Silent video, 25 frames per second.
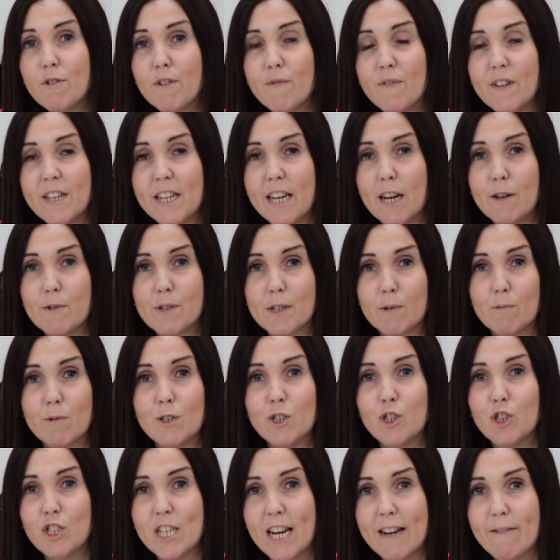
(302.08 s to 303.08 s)
all the videos that
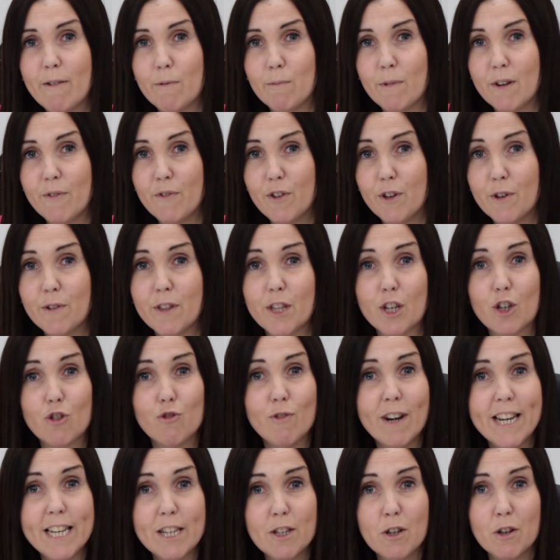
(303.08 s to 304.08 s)
we're sharing with you and the
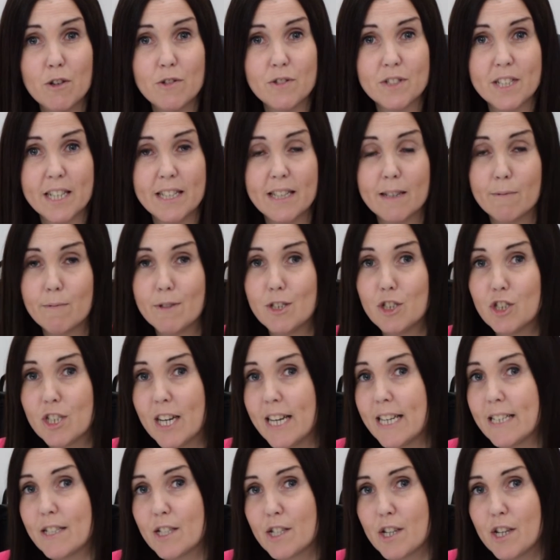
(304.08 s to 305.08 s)
great content that we
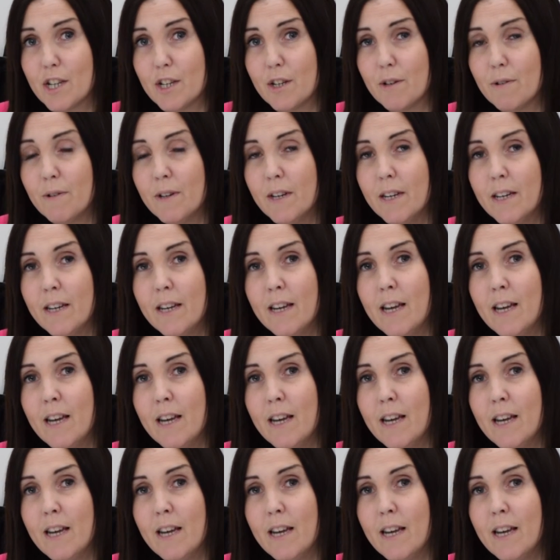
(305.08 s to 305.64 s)
share too.